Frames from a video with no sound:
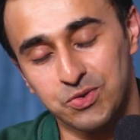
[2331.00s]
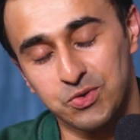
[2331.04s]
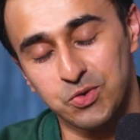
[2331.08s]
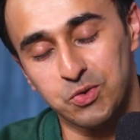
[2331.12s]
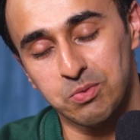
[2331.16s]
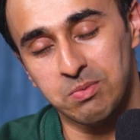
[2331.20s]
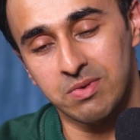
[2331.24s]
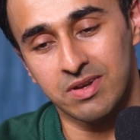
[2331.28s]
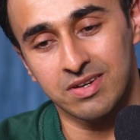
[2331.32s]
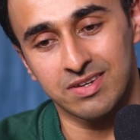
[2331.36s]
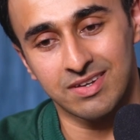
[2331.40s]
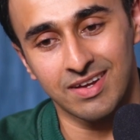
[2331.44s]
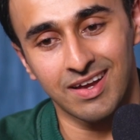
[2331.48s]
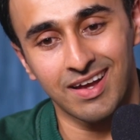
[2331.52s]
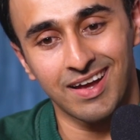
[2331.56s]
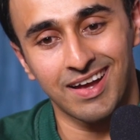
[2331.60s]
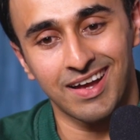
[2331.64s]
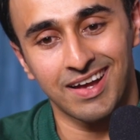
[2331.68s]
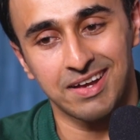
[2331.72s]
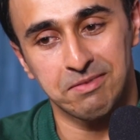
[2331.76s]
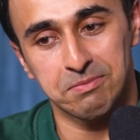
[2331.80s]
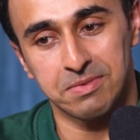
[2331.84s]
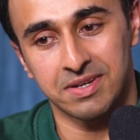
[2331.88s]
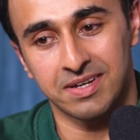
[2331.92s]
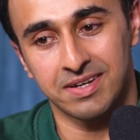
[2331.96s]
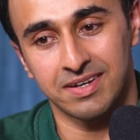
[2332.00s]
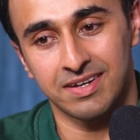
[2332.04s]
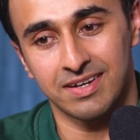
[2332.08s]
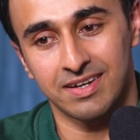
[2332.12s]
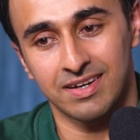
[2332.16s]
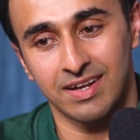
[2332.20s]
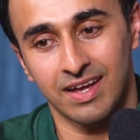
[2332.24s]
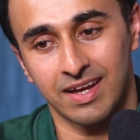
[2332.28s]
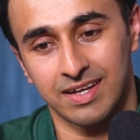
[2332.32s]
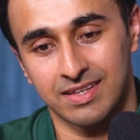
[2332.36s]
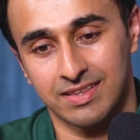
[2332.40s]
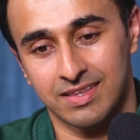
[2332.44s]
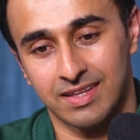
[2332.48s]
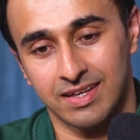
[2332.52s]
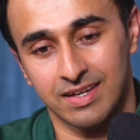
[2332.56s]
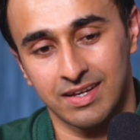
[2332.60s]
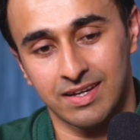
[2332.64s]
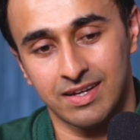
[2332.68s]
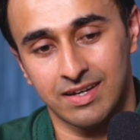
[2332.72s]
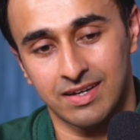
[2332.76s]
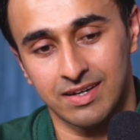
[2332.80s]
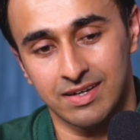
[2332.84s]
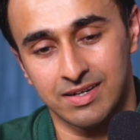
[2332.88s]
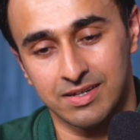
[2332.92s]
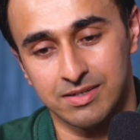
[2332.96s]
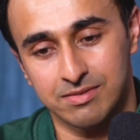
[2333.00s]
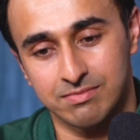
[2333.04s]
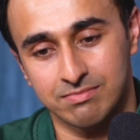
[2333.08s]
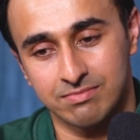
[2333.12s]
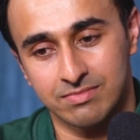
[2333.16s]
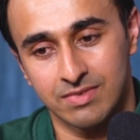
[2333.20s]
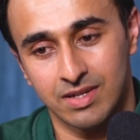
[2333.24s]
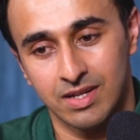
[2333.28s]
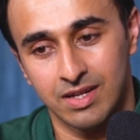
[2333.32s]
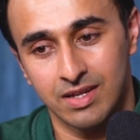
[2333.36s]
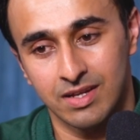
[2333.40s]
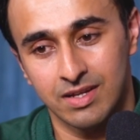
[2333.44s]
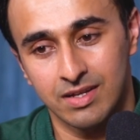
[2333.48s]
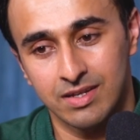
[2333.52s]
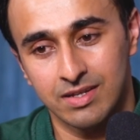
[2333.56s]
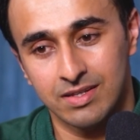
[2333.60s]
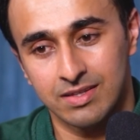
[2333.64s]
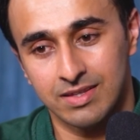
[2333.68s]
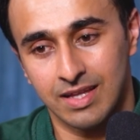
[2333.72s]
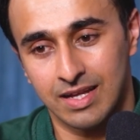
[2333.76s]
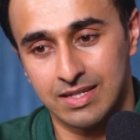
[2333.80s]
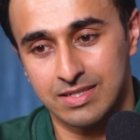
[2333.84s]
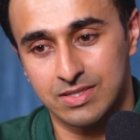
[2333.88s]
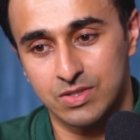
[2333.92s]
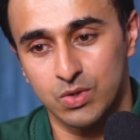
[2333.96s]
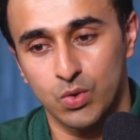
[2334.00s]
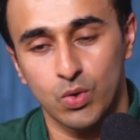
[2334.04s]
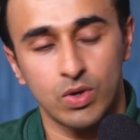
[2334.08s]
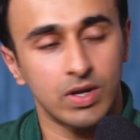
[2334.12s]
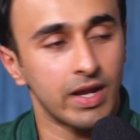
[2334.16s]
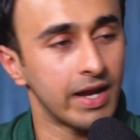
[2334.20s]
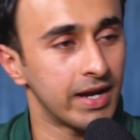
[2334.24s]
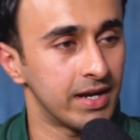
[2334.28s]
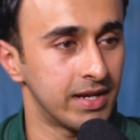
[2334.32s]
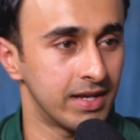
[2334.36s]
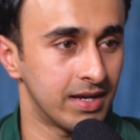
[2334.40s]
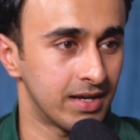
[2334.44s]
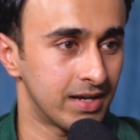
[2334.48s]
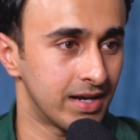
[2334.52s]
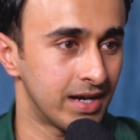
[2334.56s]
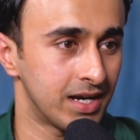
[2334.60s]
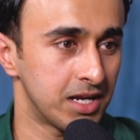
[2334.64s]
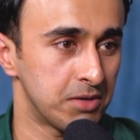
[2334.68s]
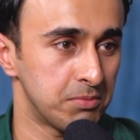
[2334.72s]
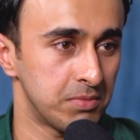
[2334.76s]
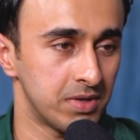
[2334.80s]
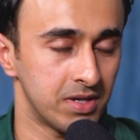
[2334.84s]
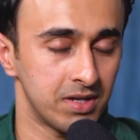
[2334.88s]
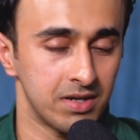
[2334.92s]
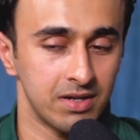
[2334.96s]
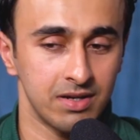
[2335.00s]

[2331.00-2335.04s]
you so much. Yeah, I mean, I think that's the whole idea, right? I mean,